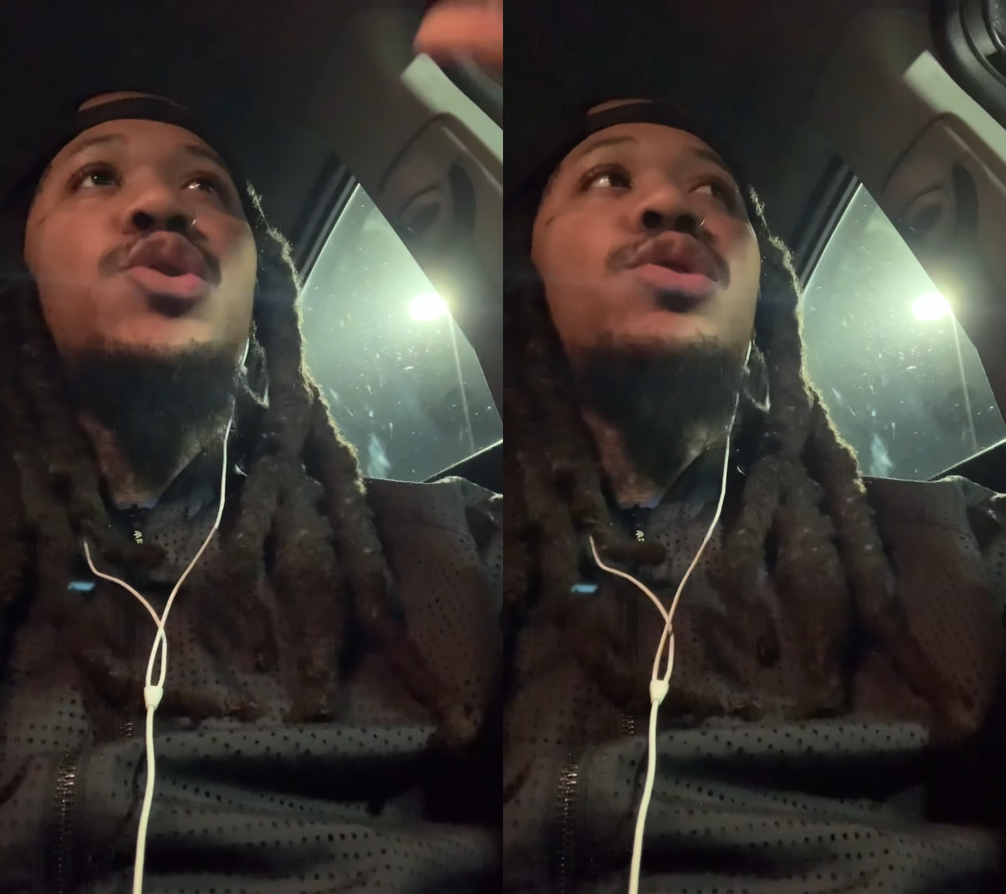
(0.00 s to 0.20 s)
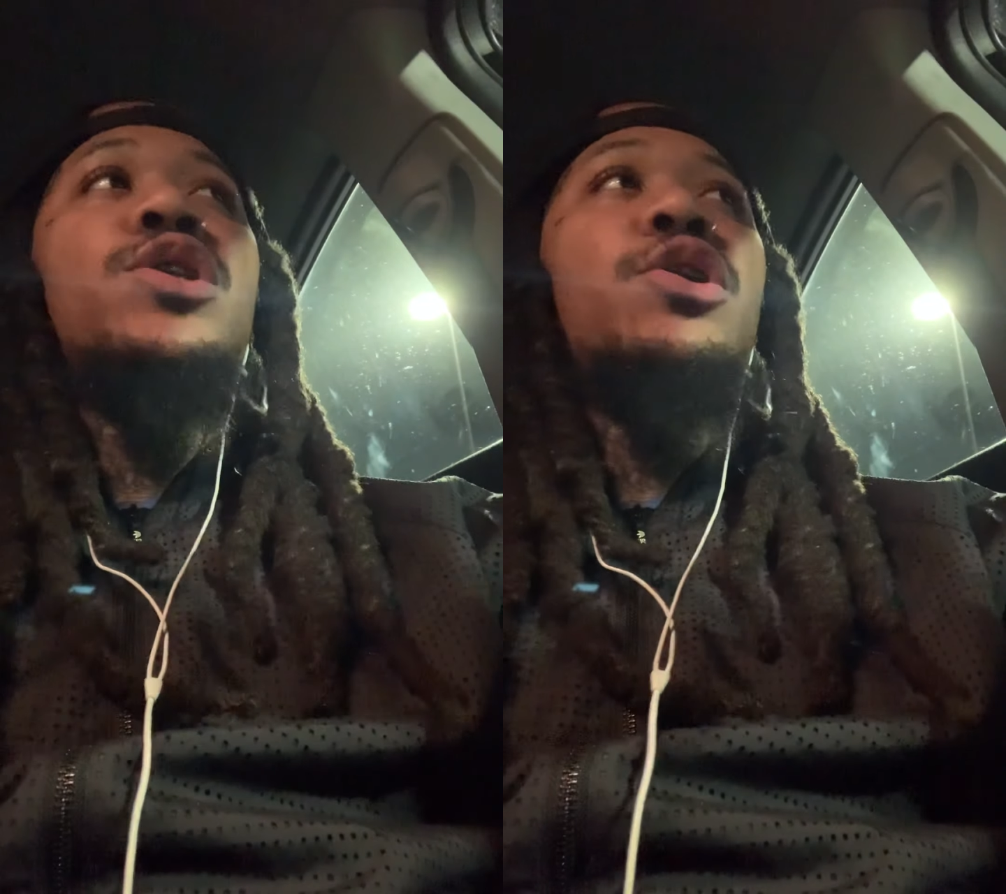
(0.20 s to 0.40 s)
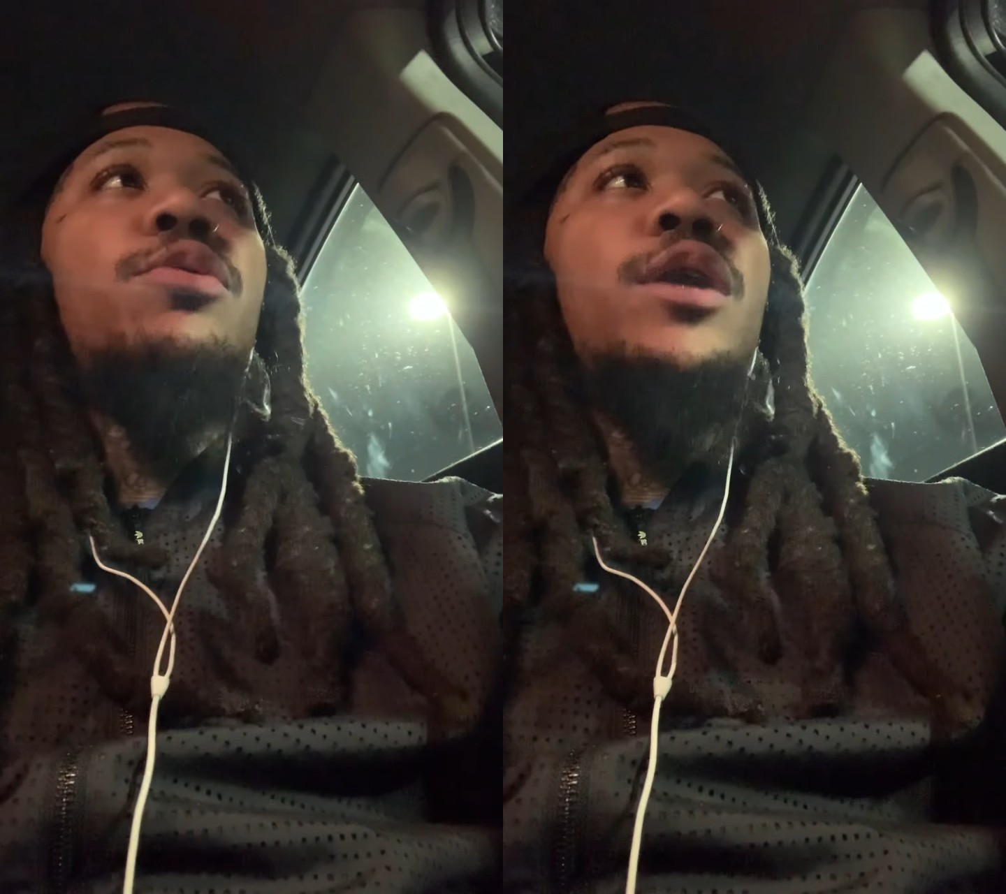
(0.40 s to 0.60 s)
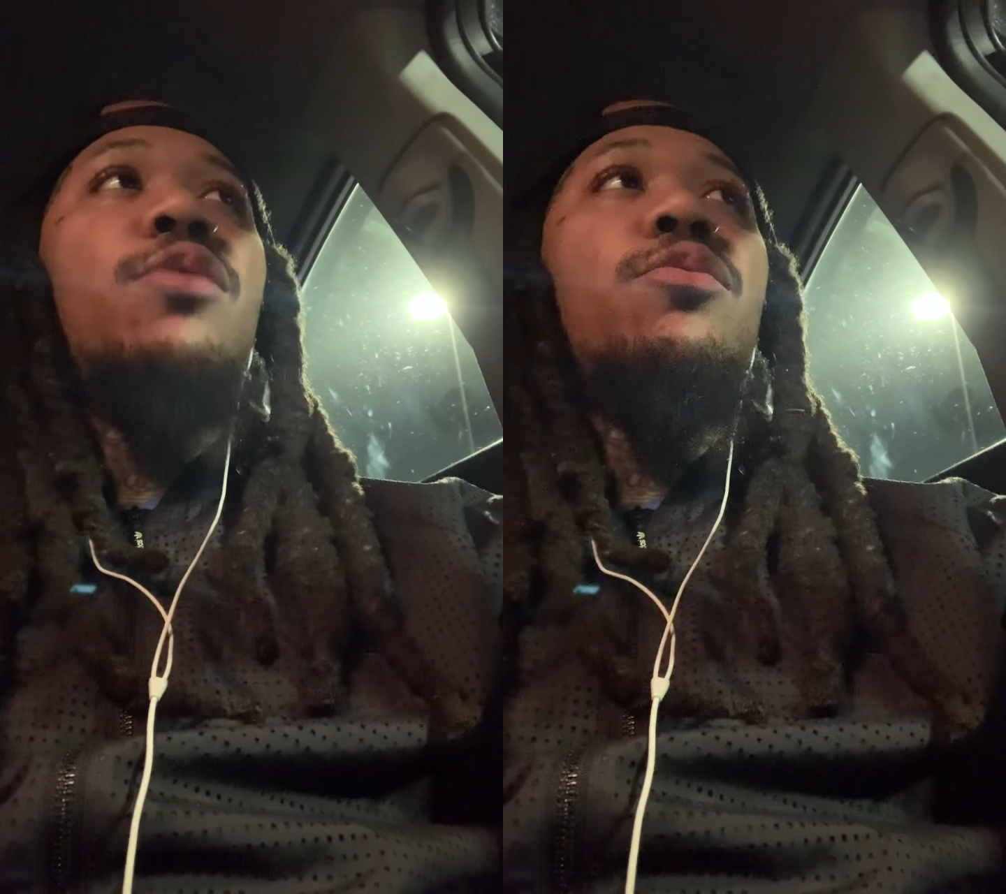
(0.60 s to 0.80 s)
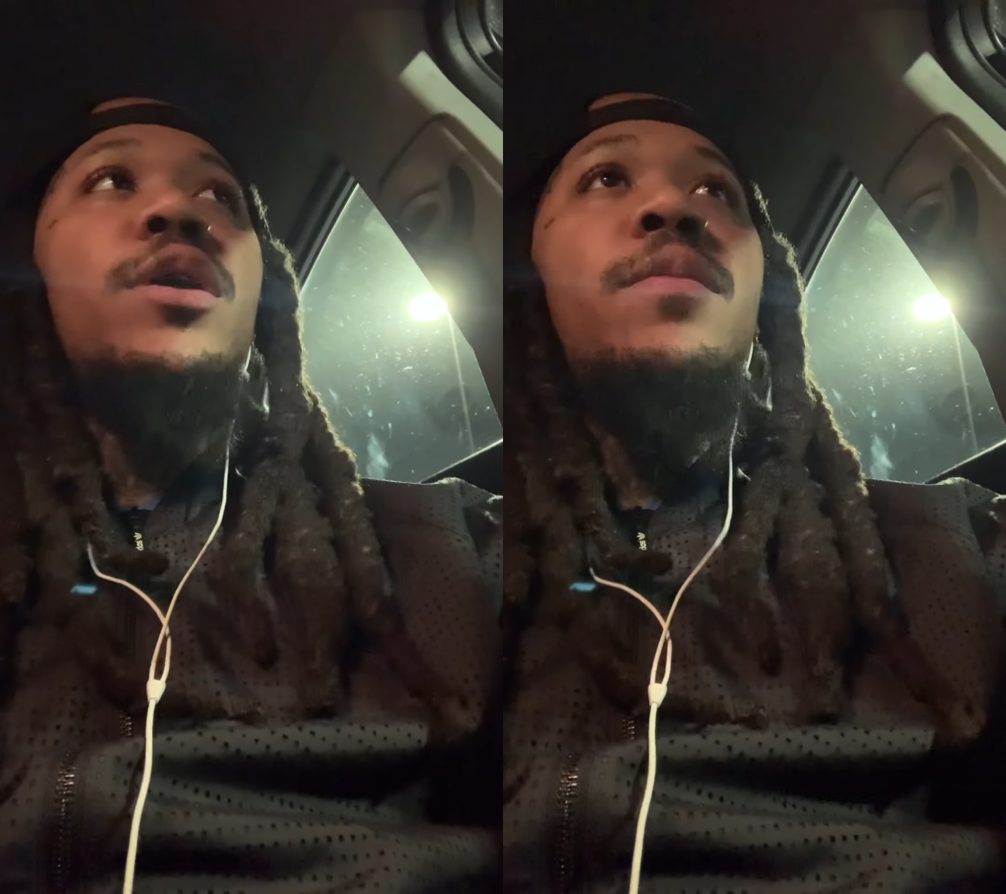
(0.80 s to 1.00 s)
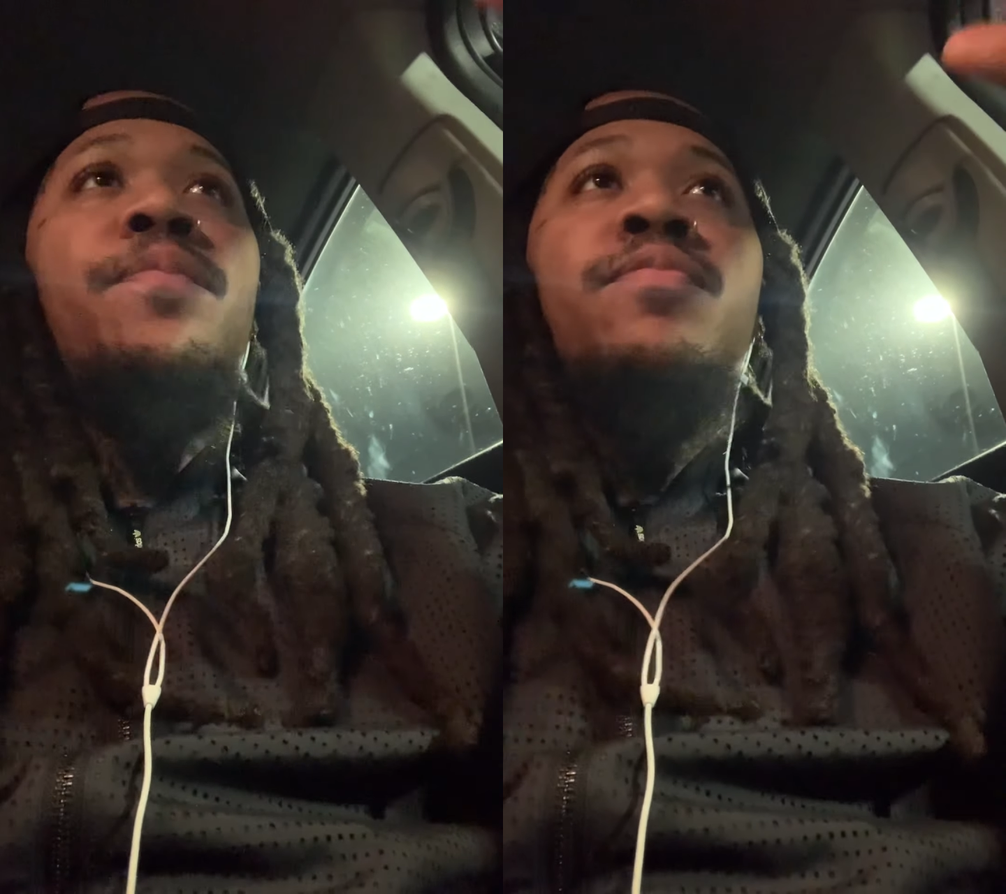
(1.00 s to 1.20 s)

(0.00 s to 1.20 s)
to a certain degree.